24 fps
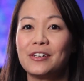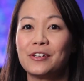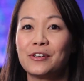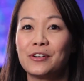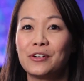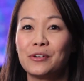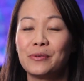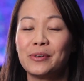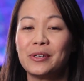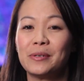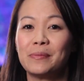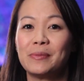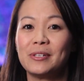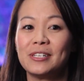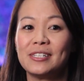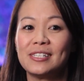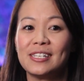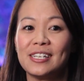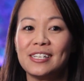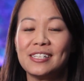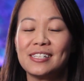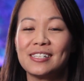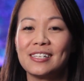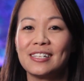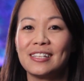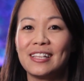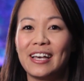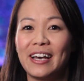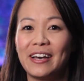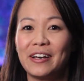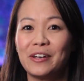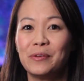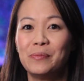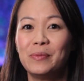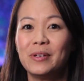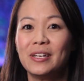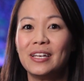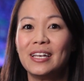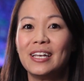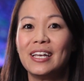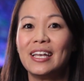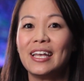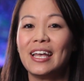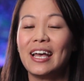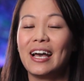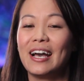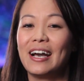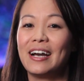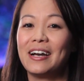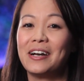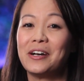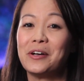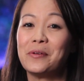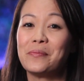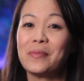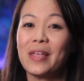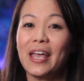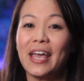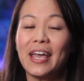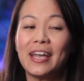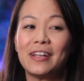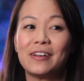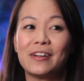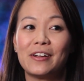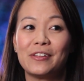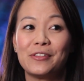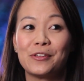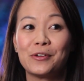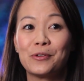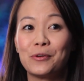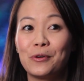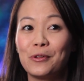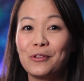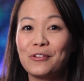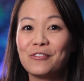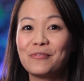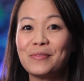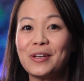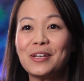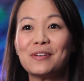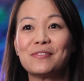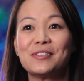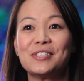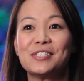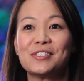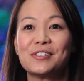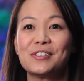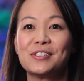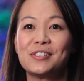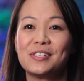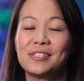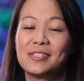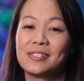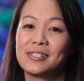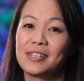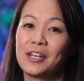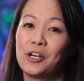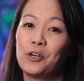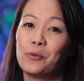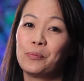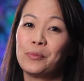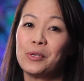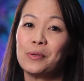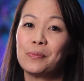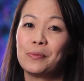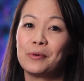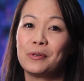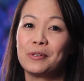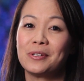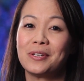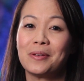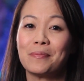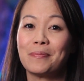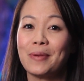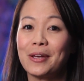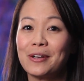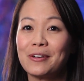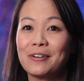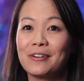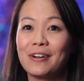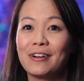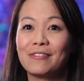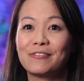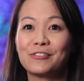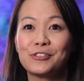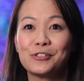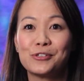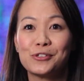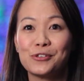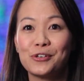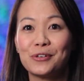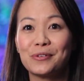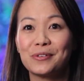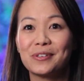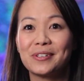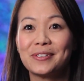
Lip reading: Neurorehabilitation Lab. And the goal of my research is to help people get better after stroke.